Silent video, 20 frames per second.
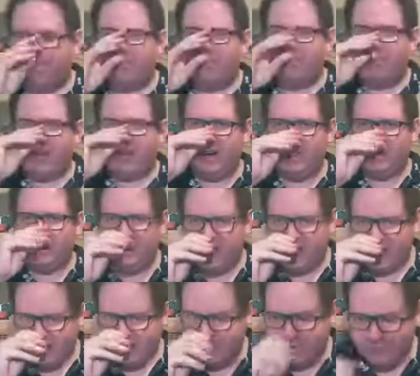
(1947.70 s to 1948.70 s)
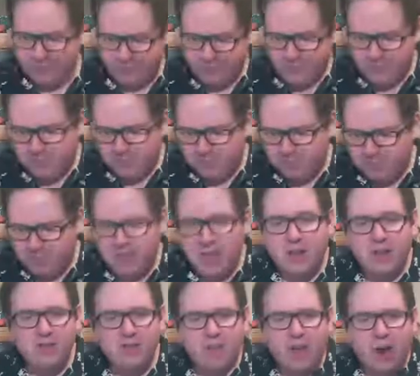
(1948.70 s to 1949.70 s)
Wonderful stuff.
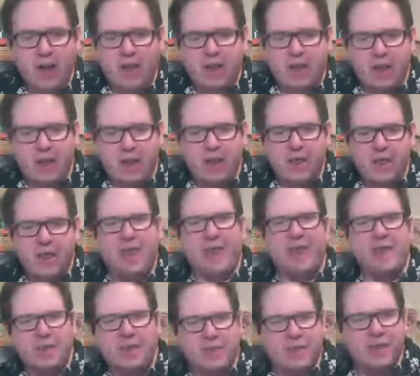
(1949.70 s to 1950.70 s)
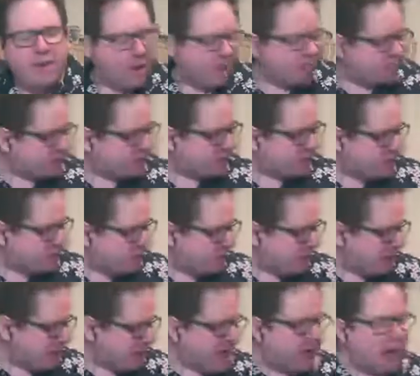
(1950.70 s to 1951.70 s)
Right, thank you very much for
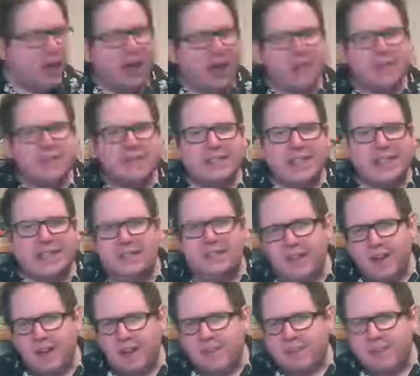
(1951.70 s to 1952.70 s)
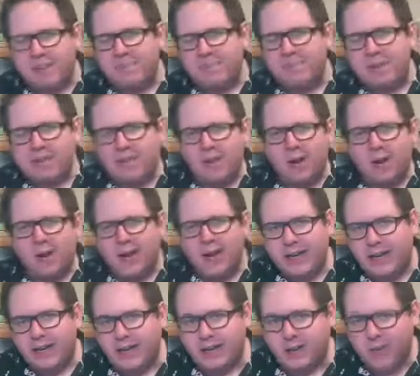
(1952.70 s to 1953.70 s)
tuning in. Like I say, tonight is a bit of
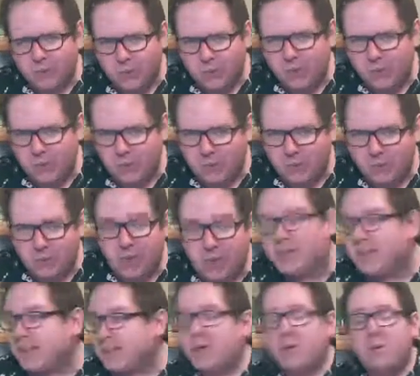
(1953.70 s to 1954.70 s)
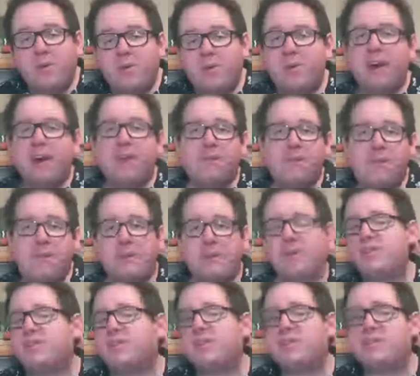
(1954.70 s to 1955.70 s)
a short one, but we've had fun.
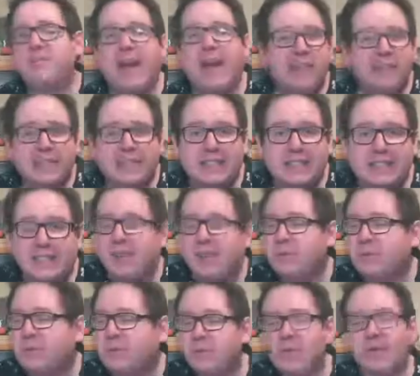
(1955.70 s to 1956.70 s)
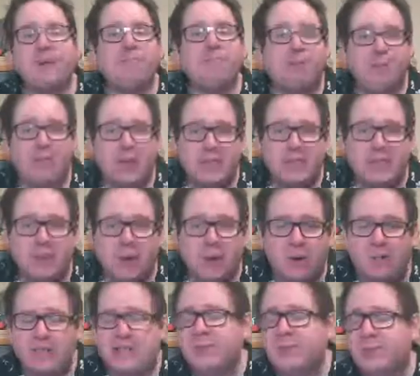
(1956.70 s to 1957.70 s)
We've done parodies, we've done improvised
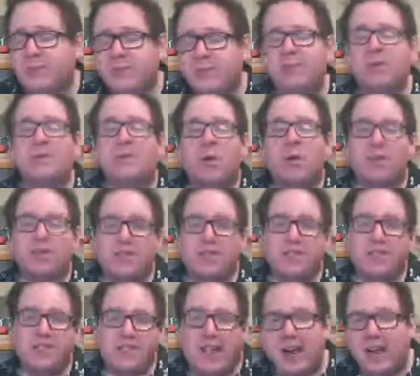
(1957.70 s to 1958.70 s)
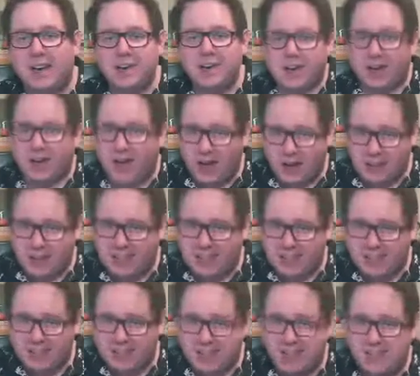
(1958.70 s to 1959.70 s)
songs, we've done songs in the style of other
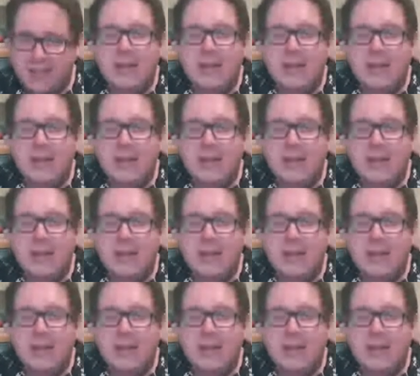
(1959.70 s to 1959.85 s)
artists.